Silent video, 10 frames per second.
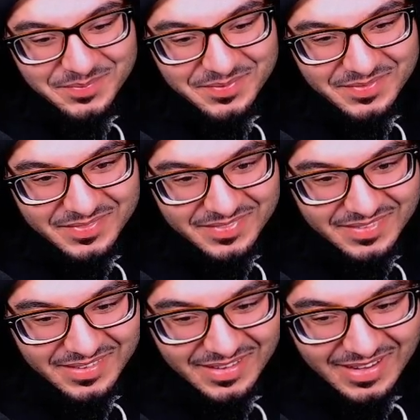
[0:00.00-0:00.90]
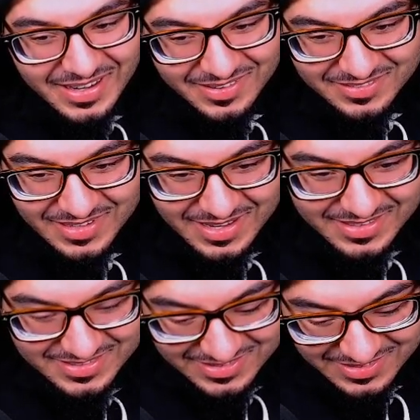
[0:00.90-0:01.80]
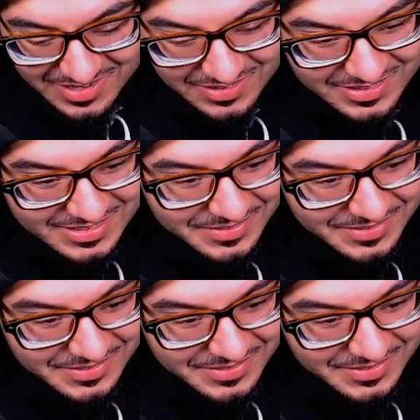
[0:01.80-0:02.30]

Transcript: from U S A. I ain't gonna lie, they should have called this the